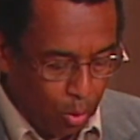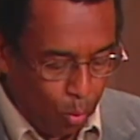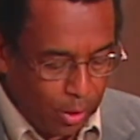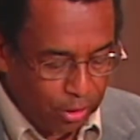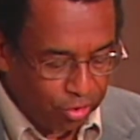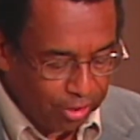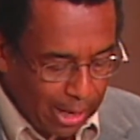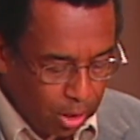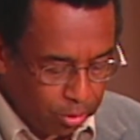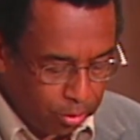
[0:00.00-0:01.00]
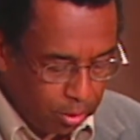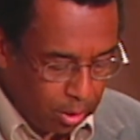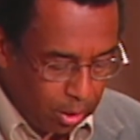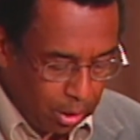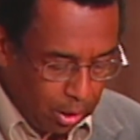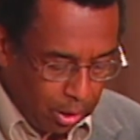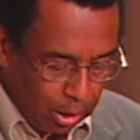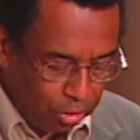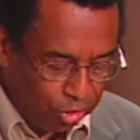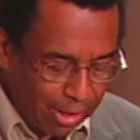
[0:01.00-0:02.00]
when the South
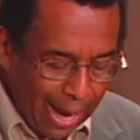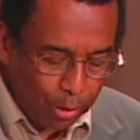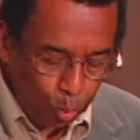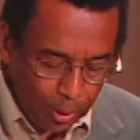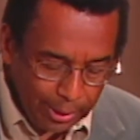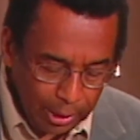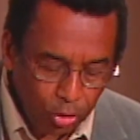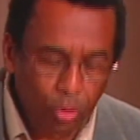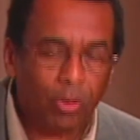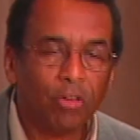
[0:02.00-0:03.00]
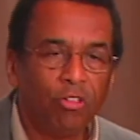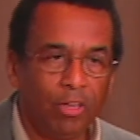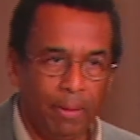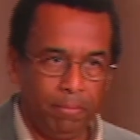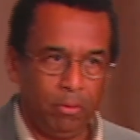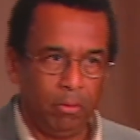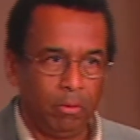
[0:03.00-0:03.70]
is not willing to accept